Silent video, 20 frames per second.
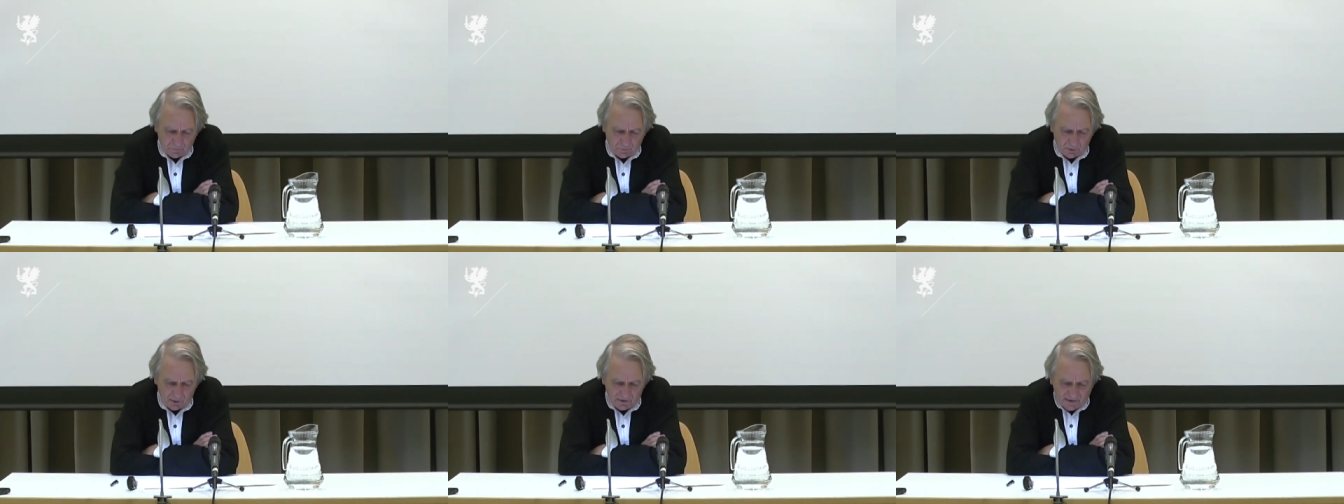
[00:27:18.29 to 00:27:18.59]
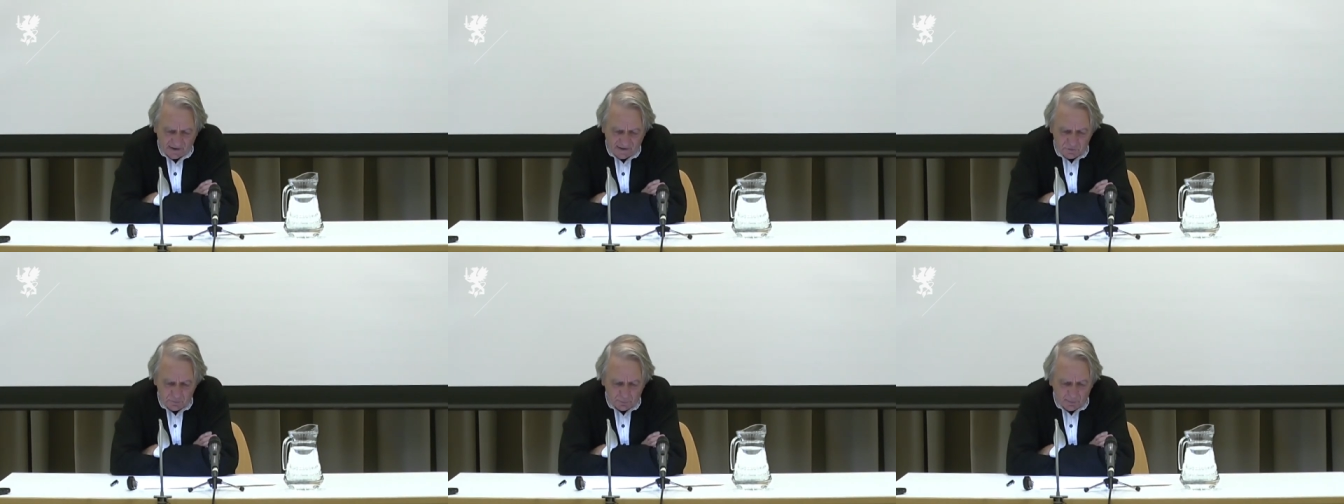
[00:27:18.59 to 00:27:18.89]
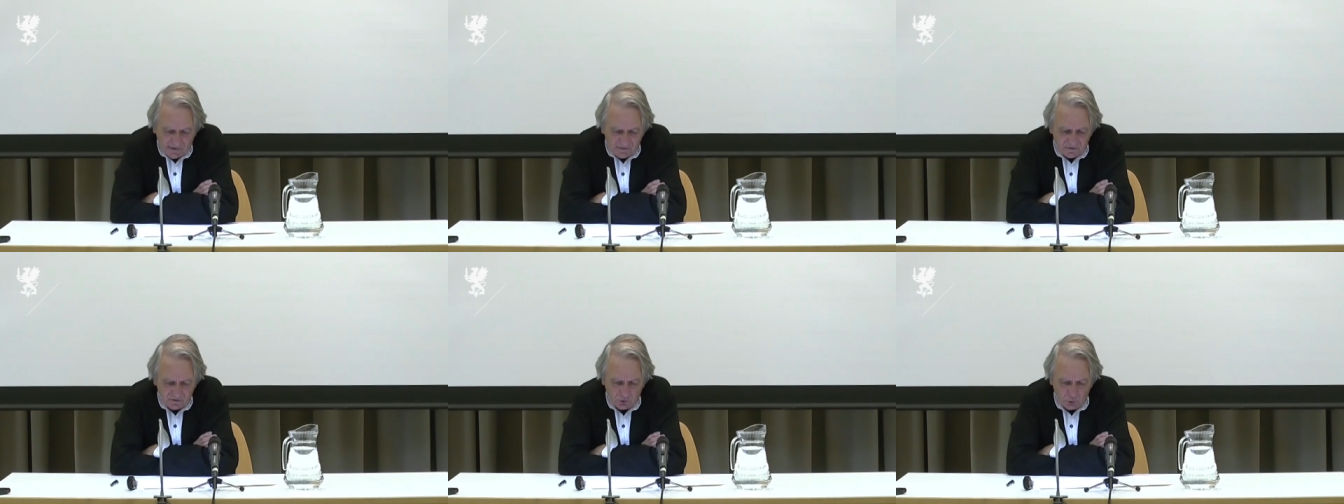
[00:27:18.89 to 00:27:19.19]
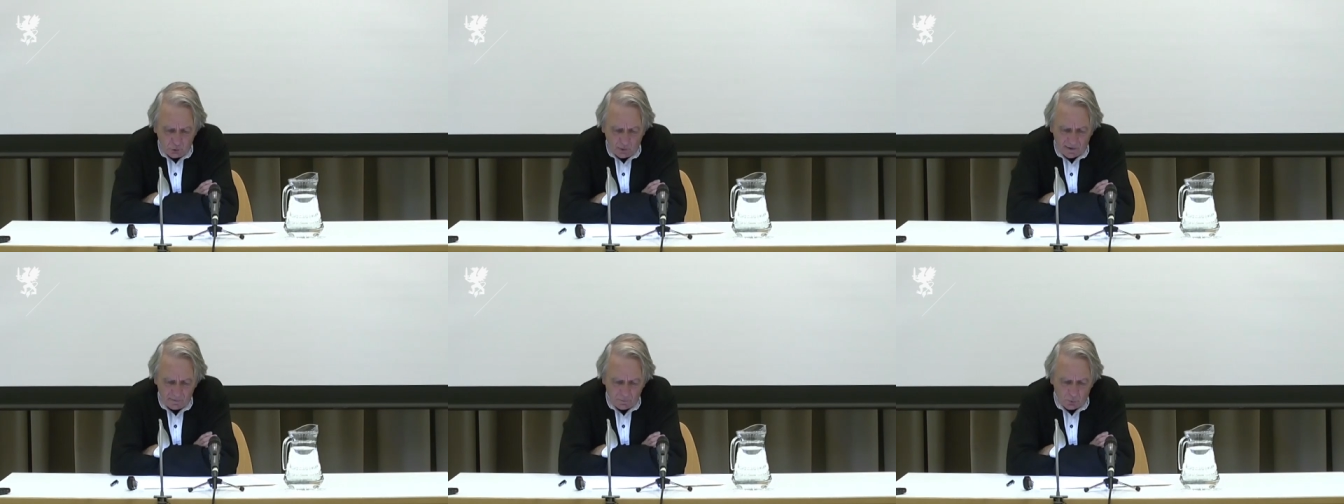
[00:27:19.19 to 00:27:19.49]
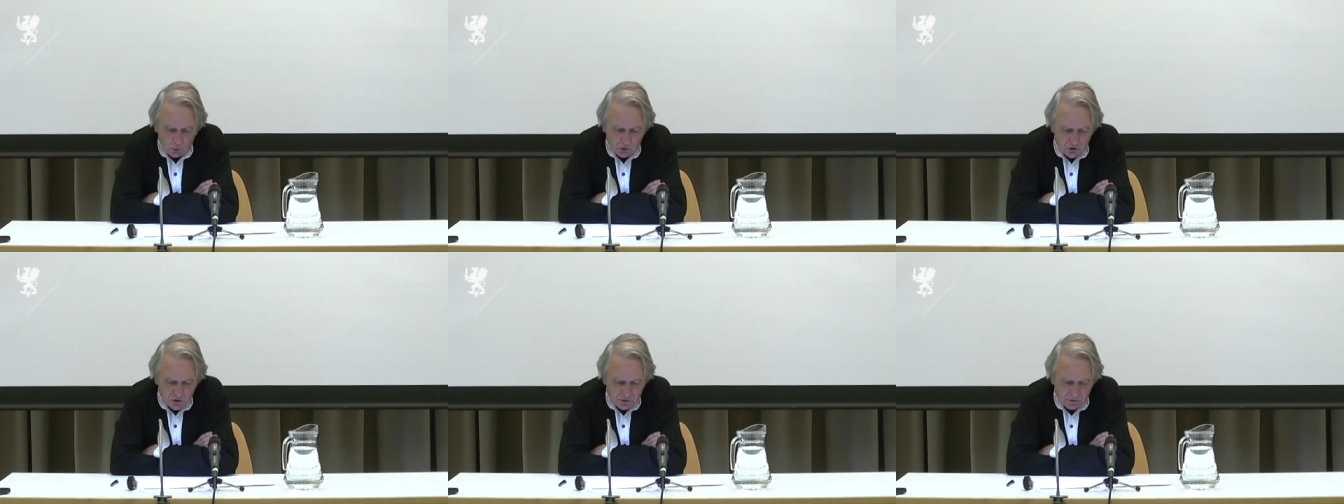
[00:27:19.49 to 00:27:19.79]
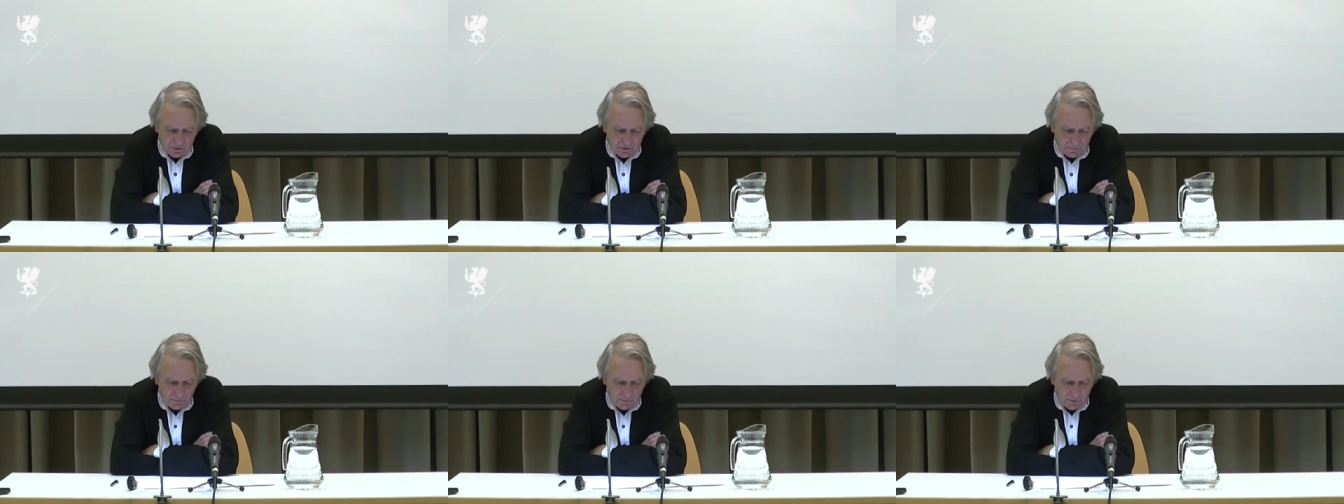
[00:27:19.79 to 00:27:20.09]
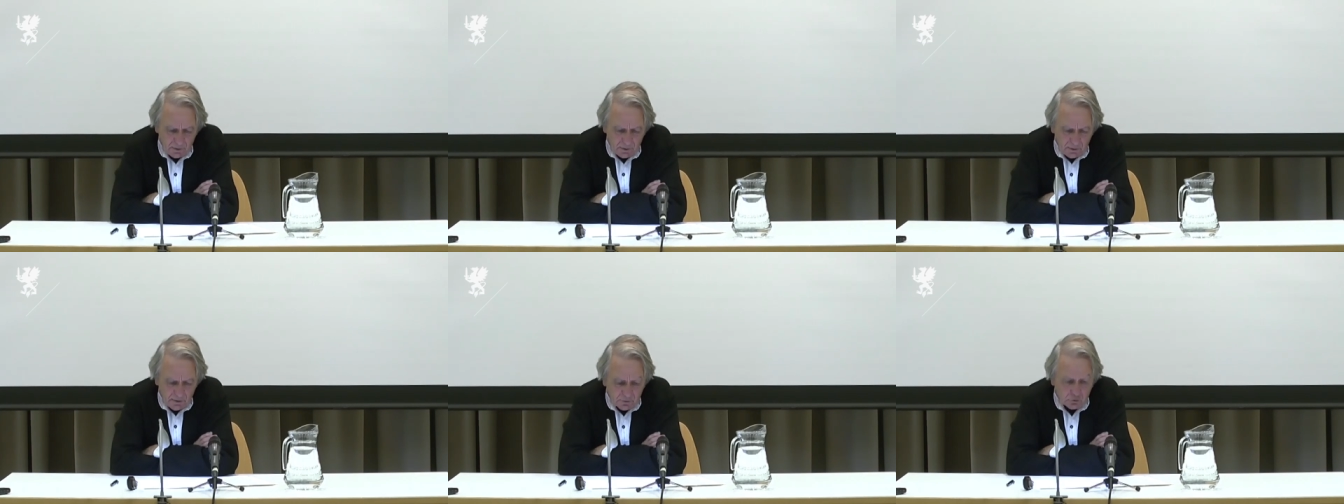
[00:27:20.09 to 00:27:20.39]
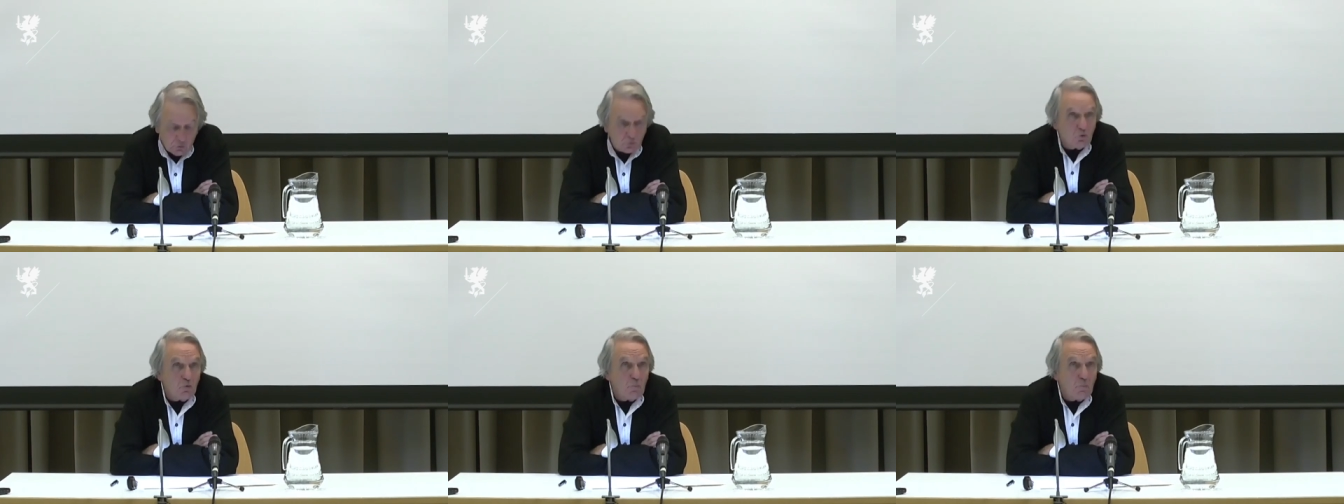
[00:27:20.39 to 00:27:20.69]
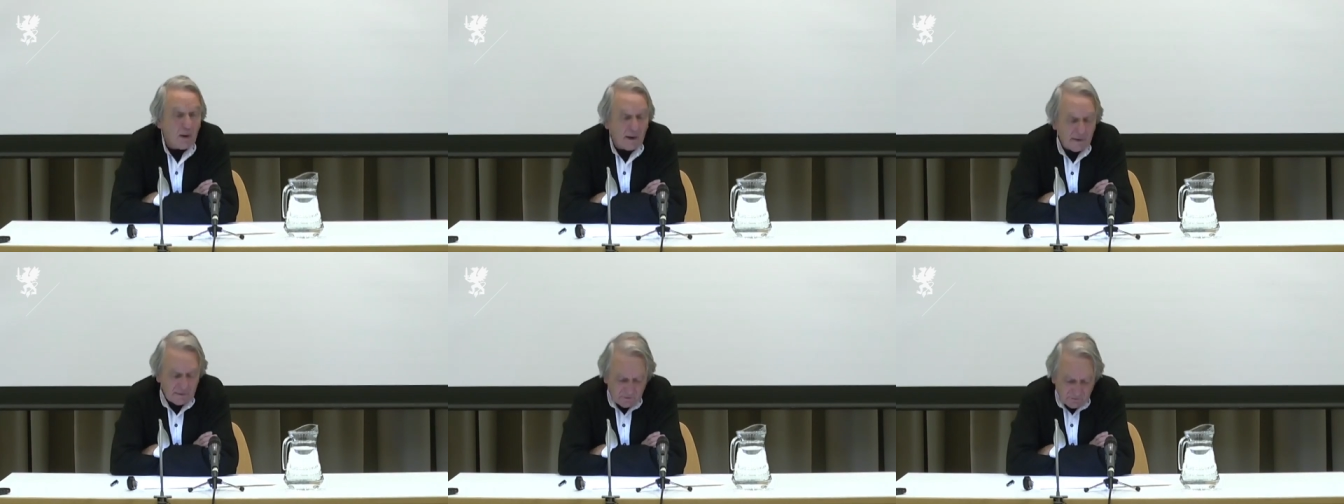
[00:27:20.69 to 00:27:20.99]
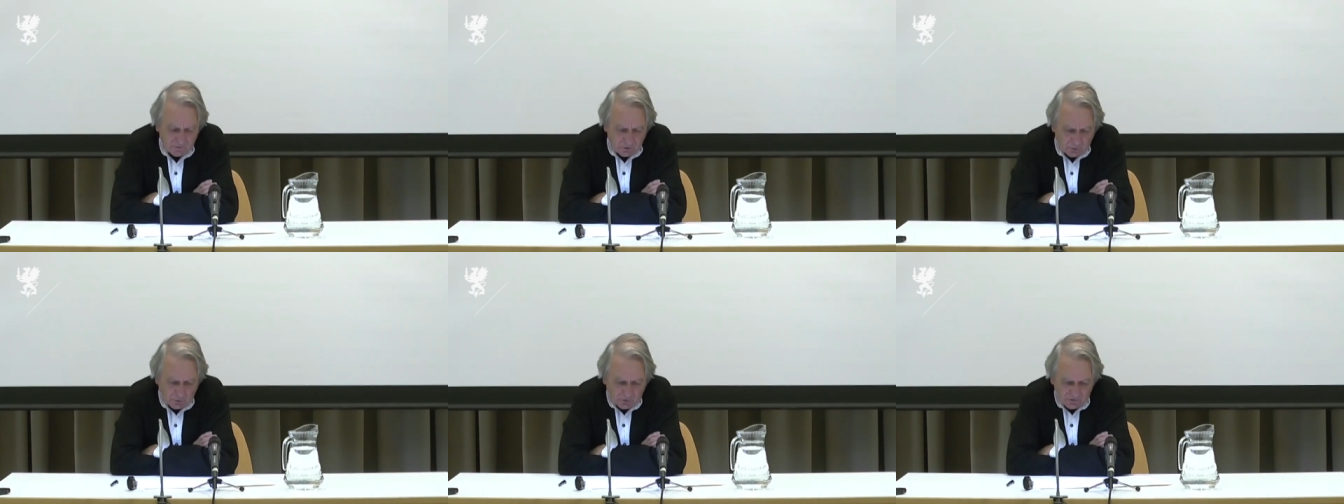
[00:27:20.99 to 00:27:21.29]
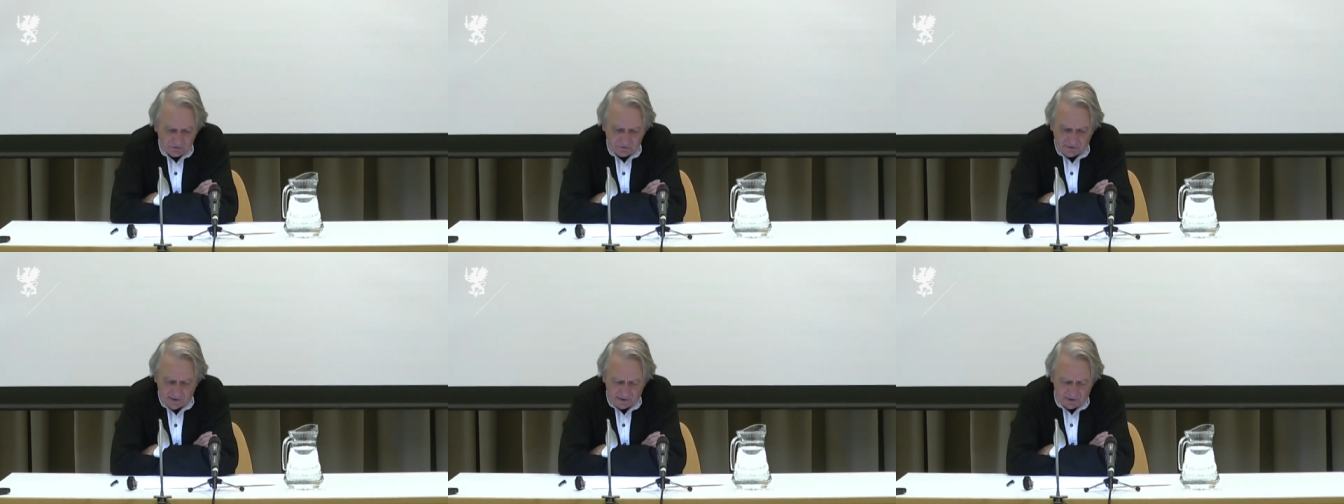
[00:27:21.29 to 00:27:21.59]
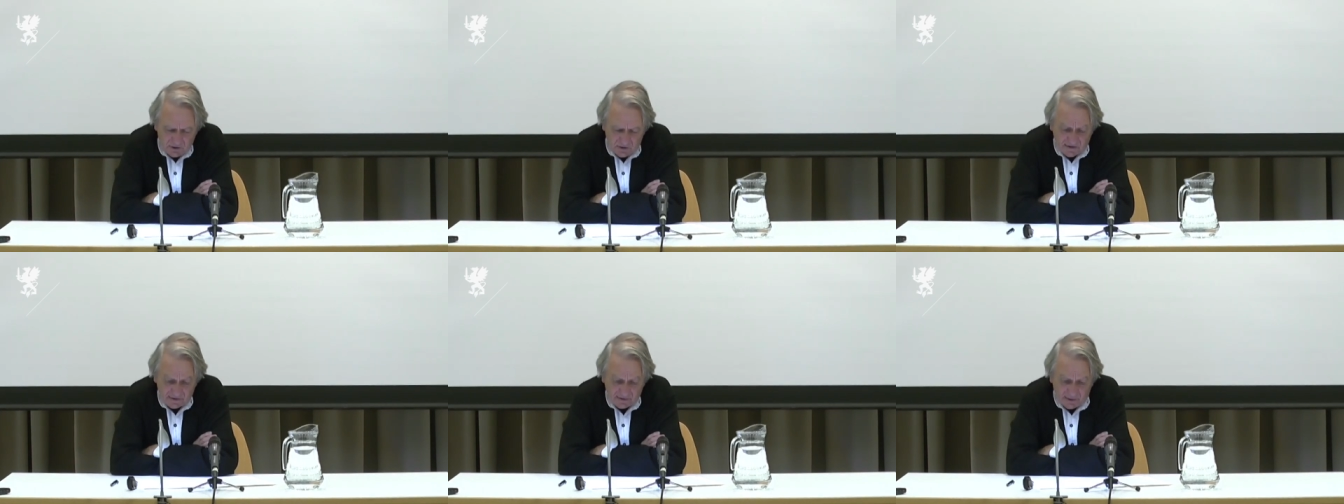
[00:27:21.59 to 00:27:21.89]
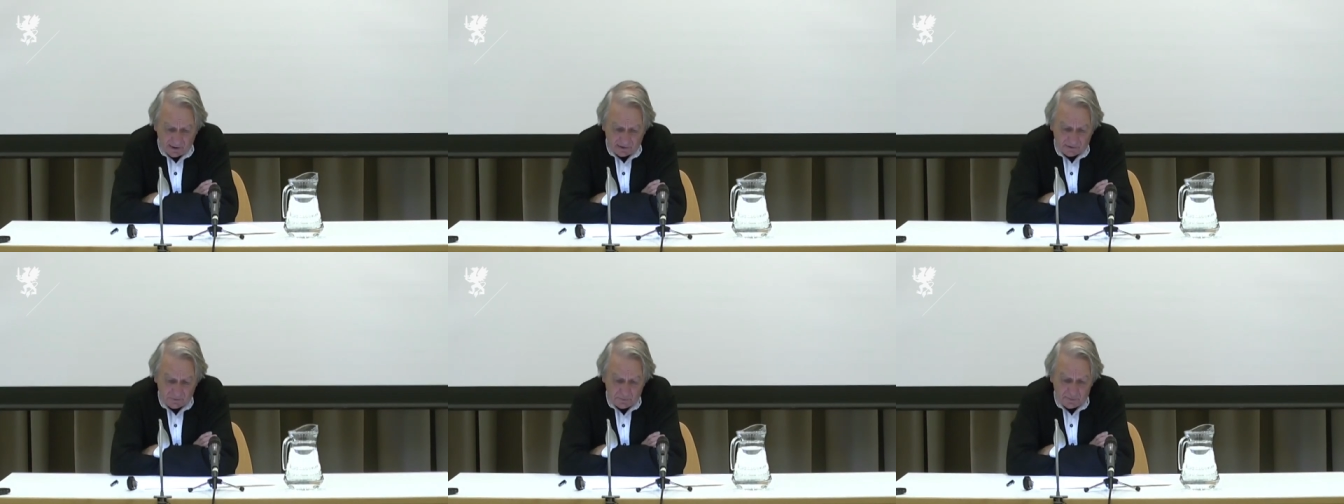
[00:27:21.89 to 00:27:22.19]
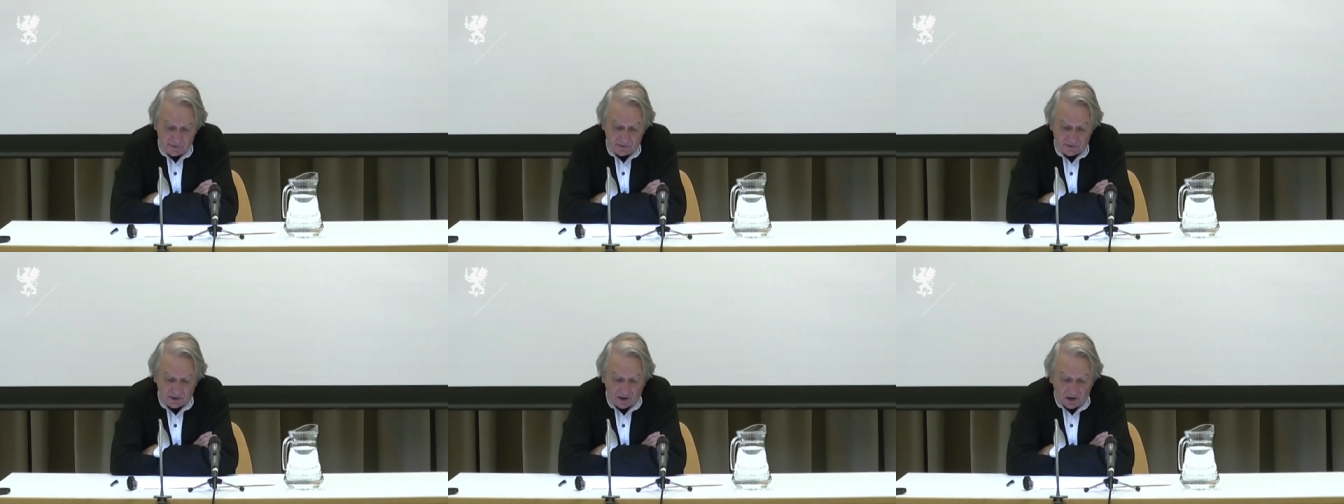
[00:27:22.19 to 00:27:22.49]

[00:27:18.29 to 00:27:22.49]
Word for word: it expressed no emotion, it took place on a stage that had been